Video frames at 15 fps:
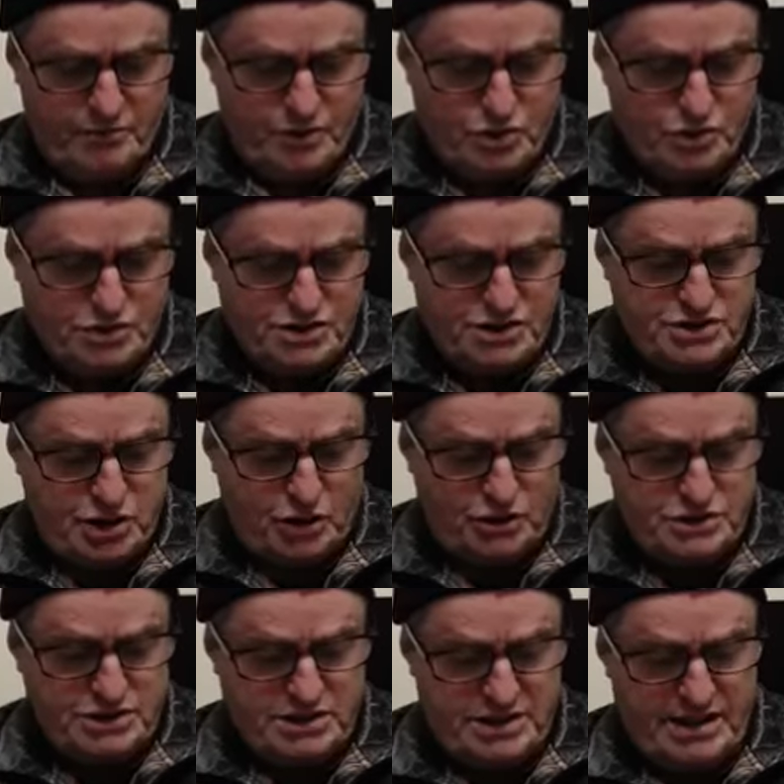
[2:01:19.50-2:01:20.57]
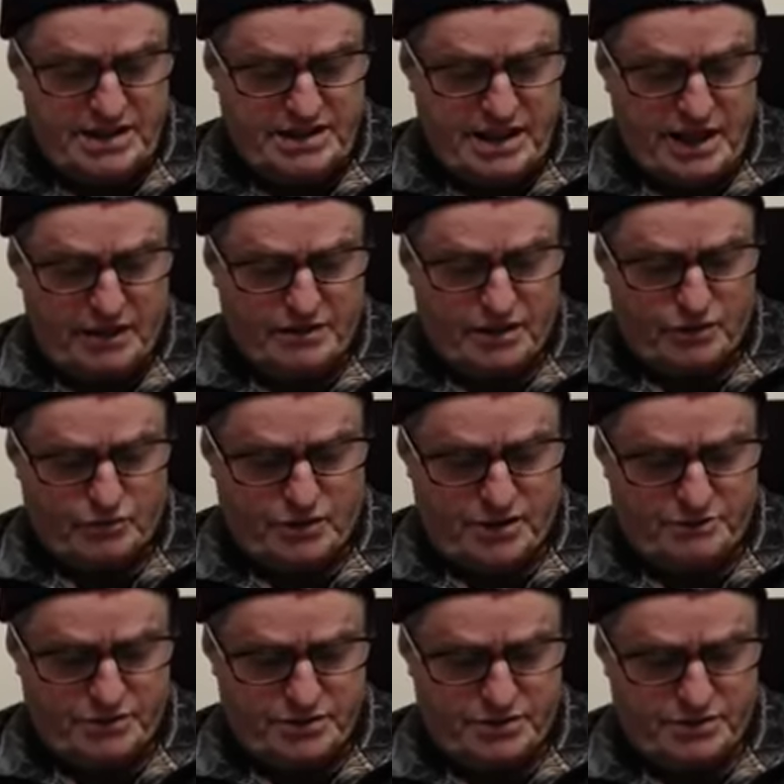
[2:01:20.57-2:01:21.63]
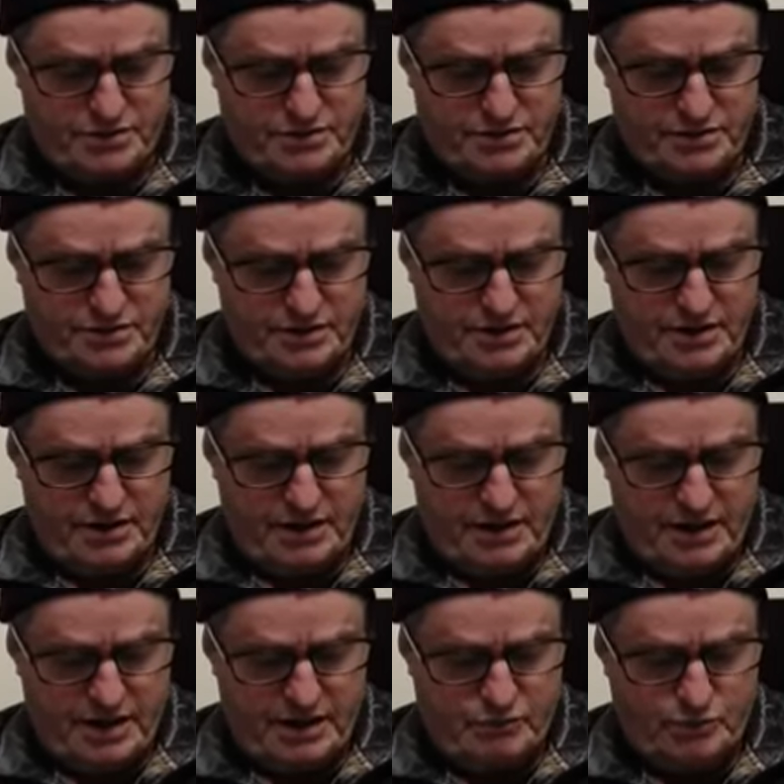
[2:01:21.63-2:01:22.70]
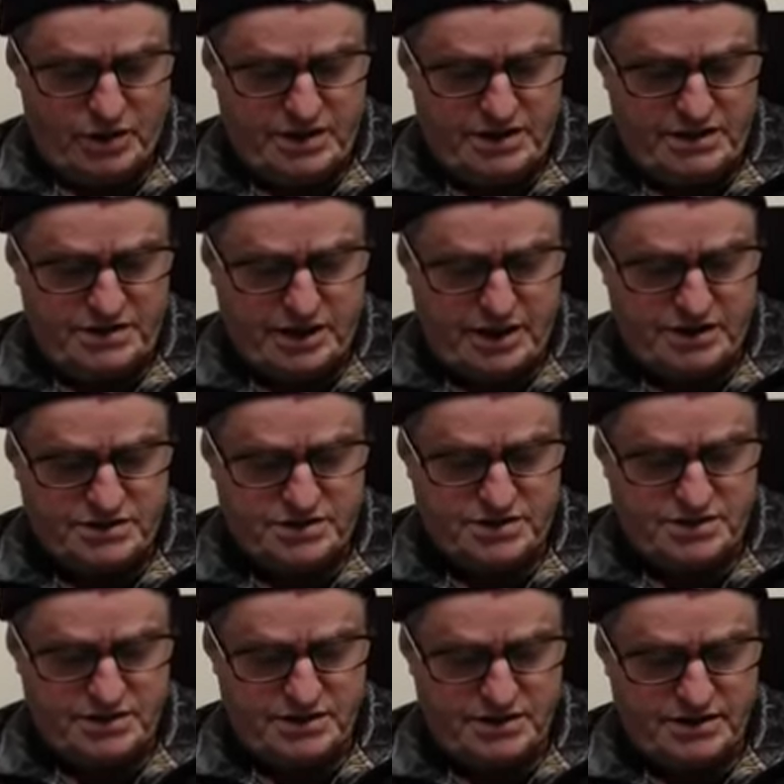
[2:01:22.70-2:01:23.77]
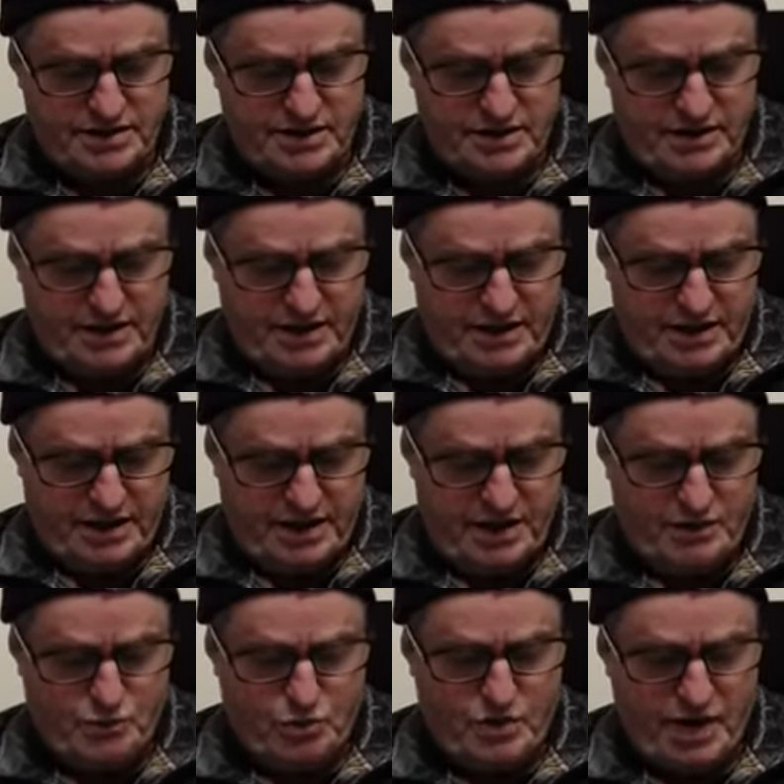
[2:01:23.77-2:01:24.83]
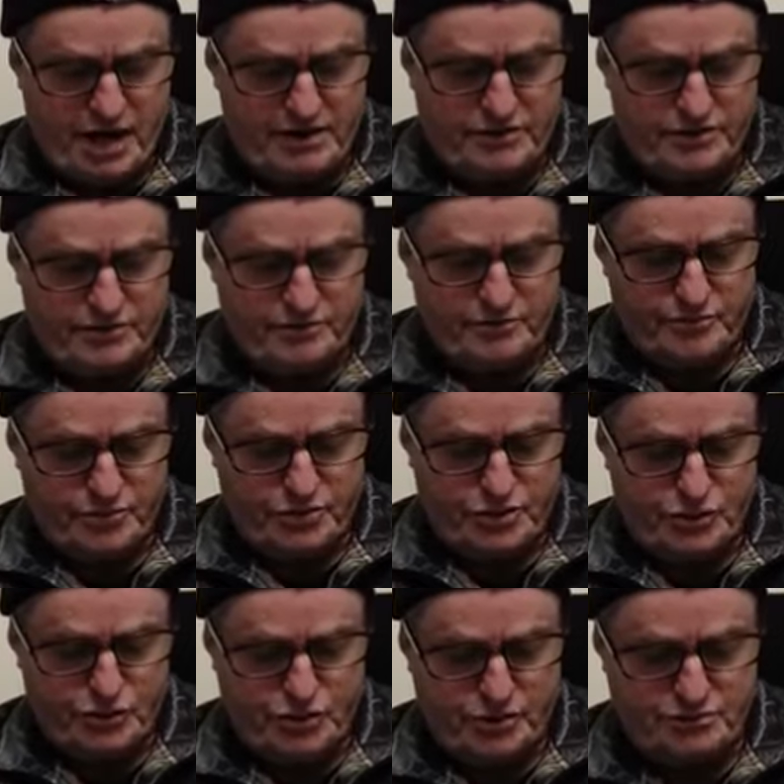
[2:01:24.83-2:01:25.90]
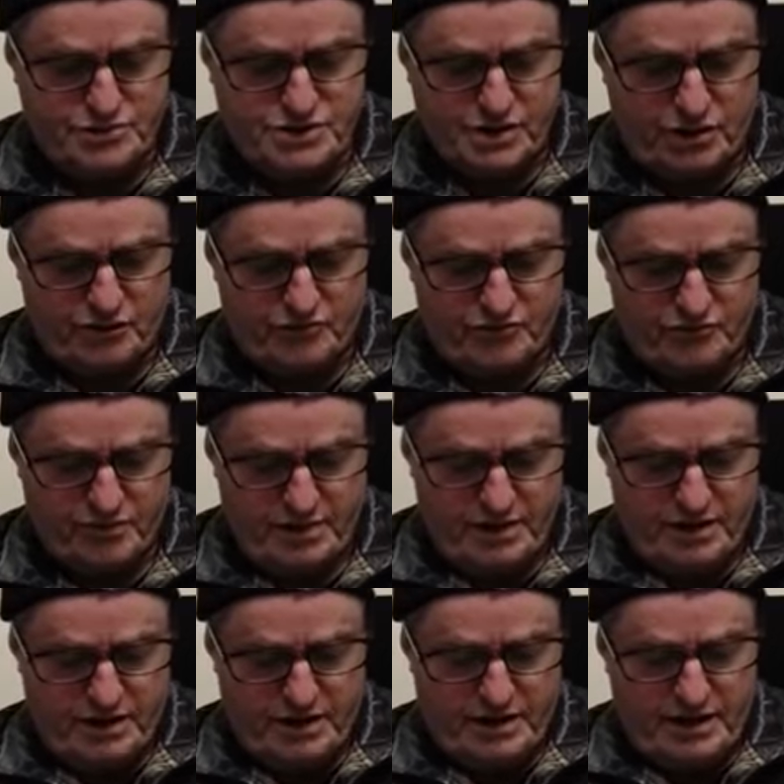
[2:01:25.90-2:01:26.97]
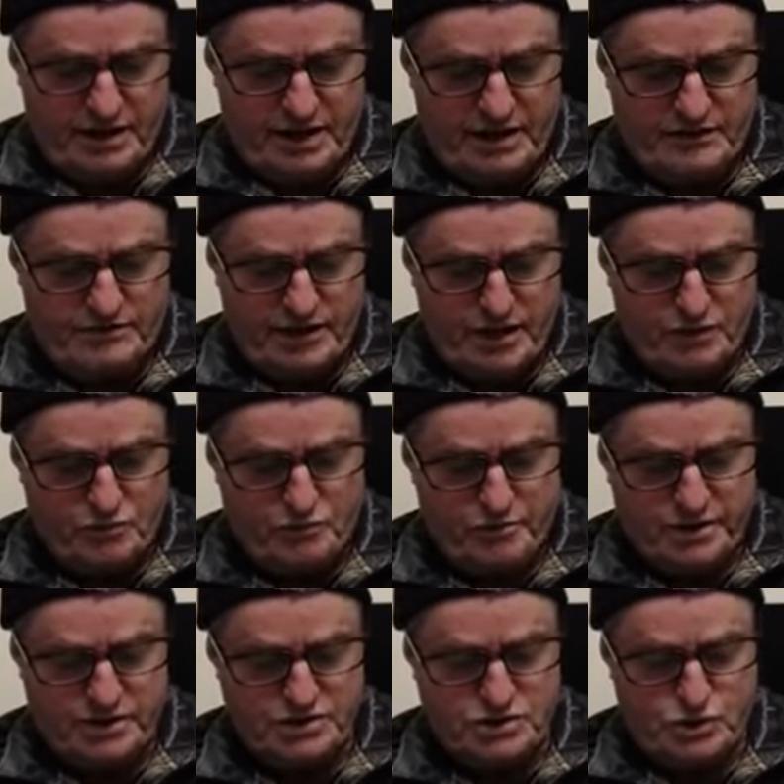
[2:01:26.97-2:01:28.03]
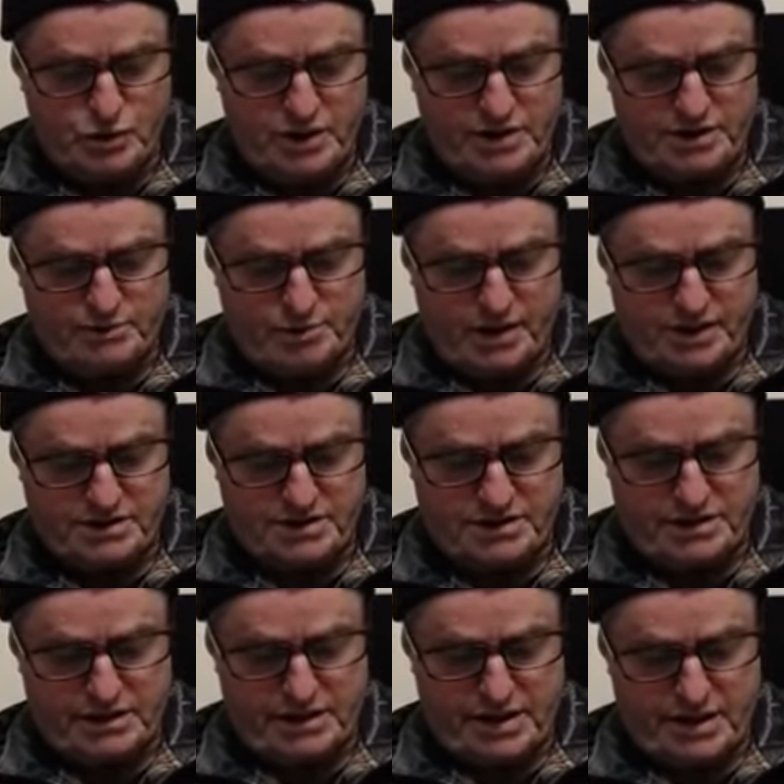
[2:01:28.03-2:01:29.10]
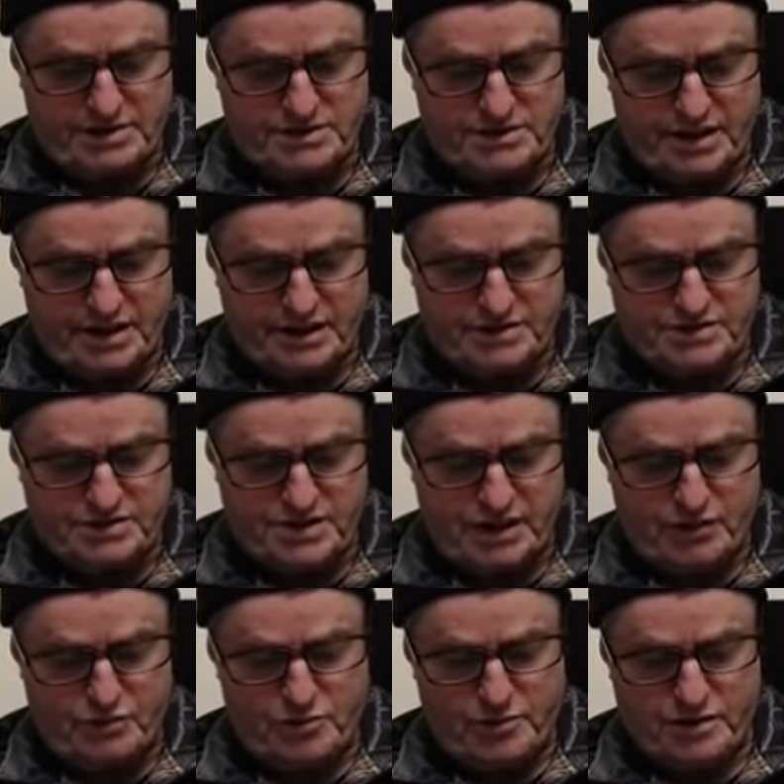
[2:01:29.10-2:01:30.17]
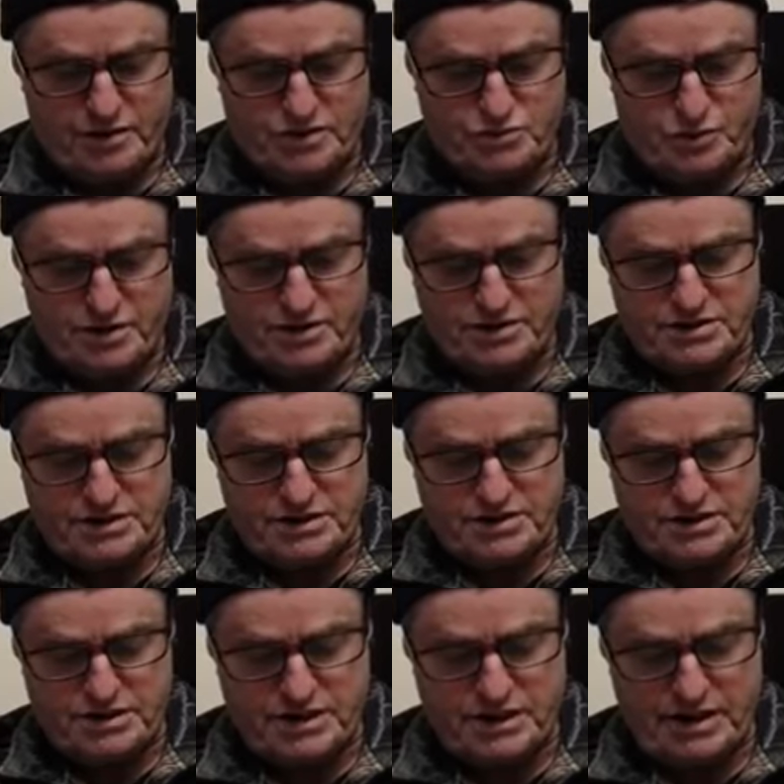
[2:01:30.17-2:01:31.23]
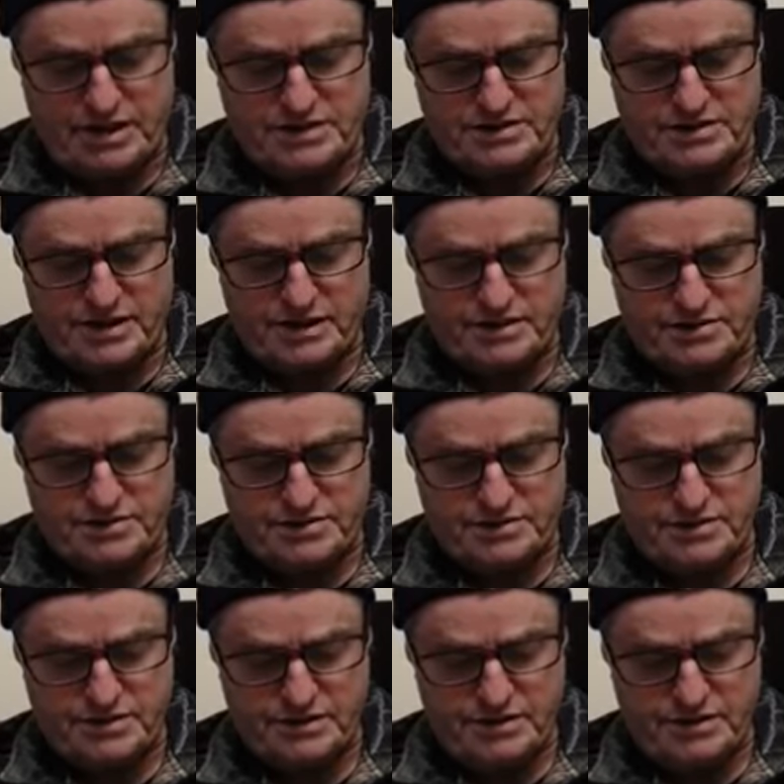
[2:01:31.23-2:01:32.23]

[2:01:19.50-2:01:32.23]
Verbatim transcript: Because he's going to lead out a remnant, and when he does, he will gather them to himself, and they will be his dwelling place in the last days. They will be his witnesses in the last days